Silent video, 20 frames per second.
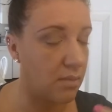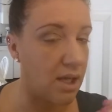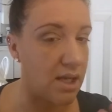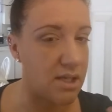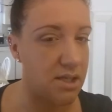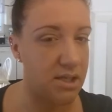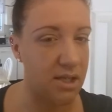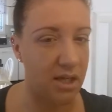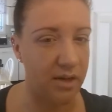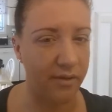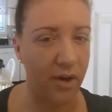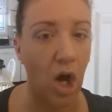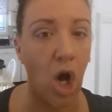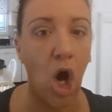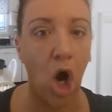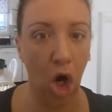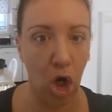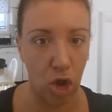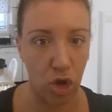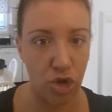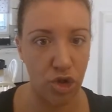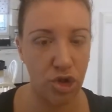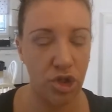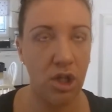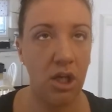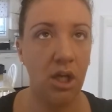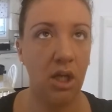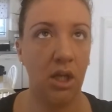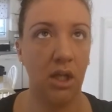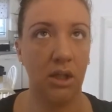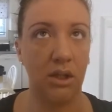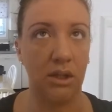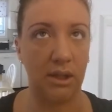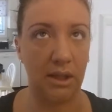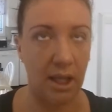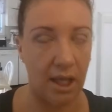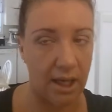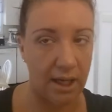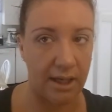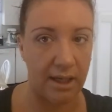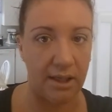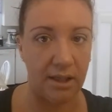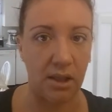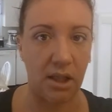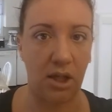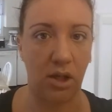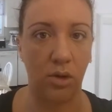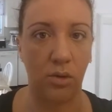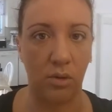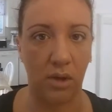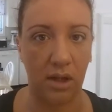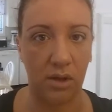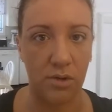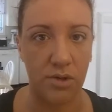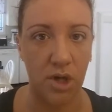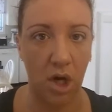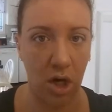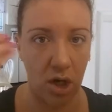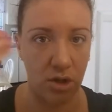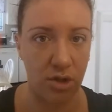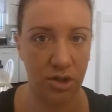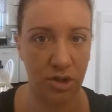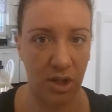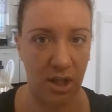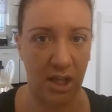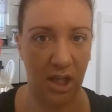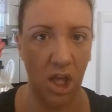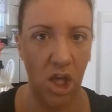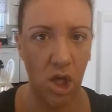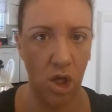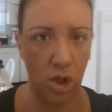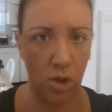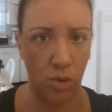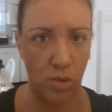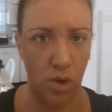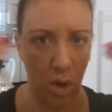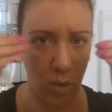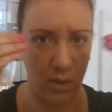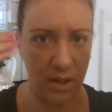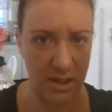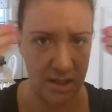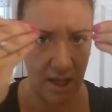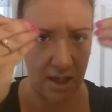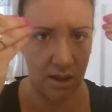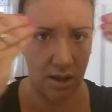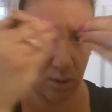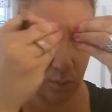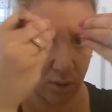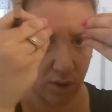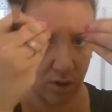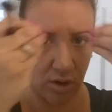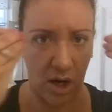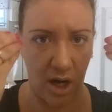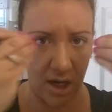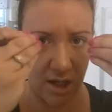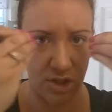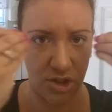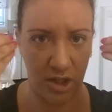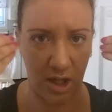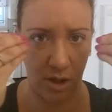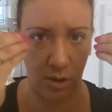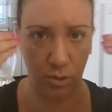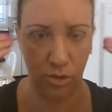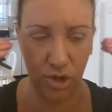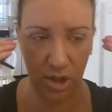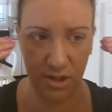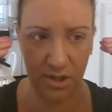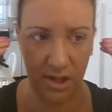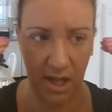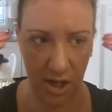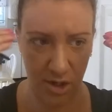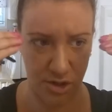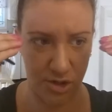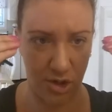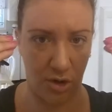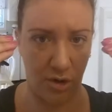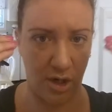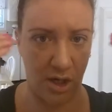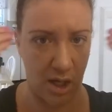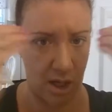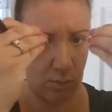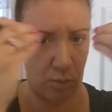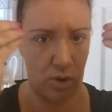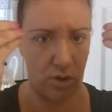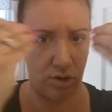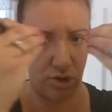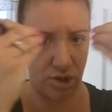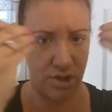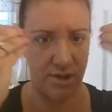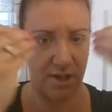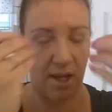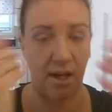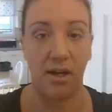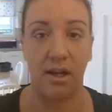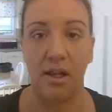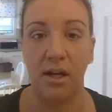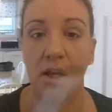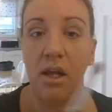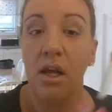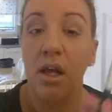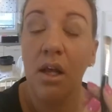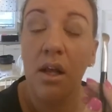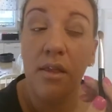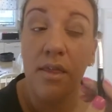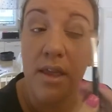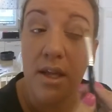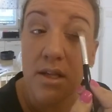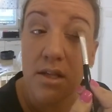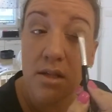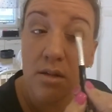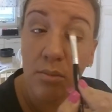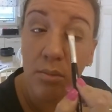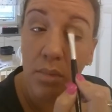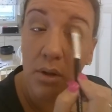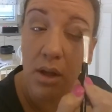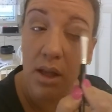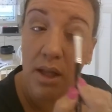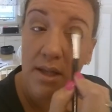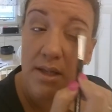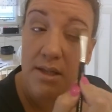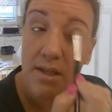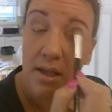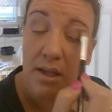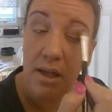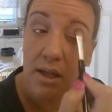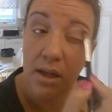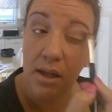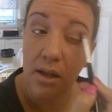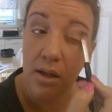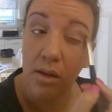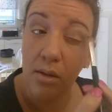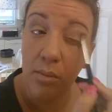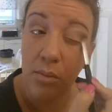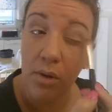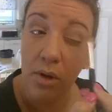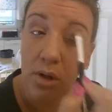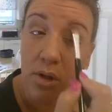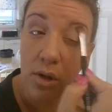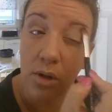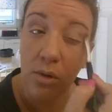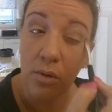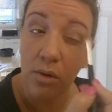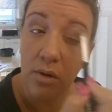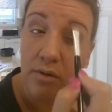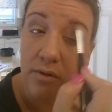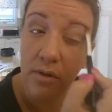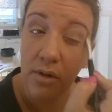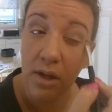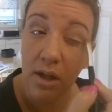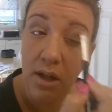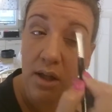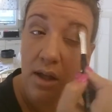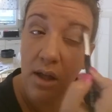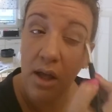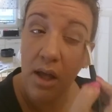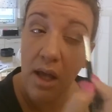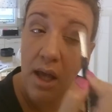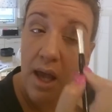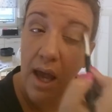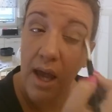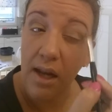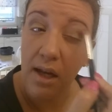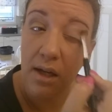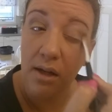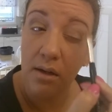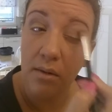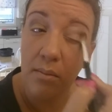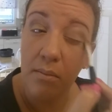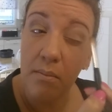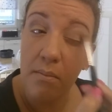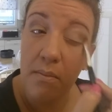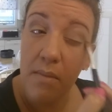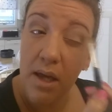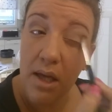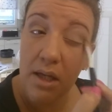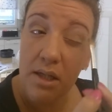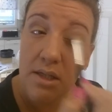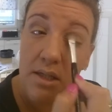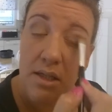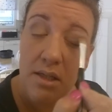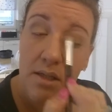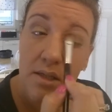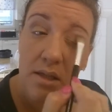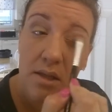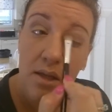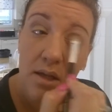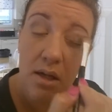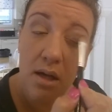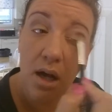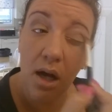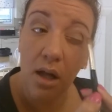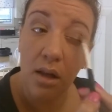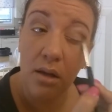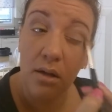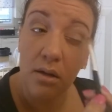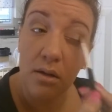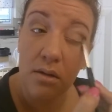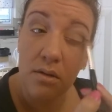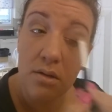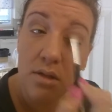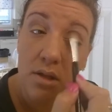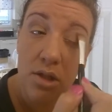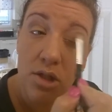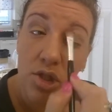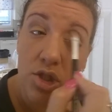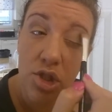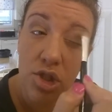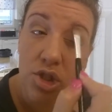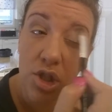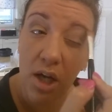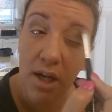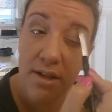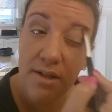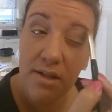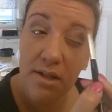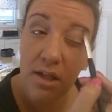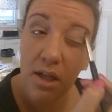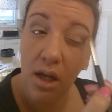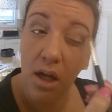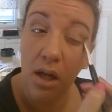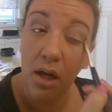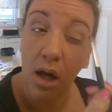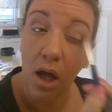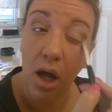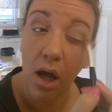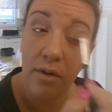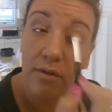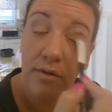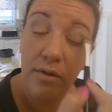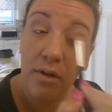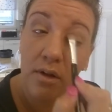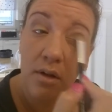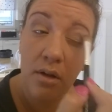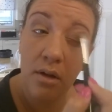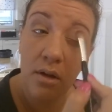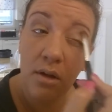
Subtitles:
instead of a harsh line, like you don't get those harsh, like you know exactly where your eyeshadow just started and where it just ended. This blends it in beautifully and it mixes the colors just enough.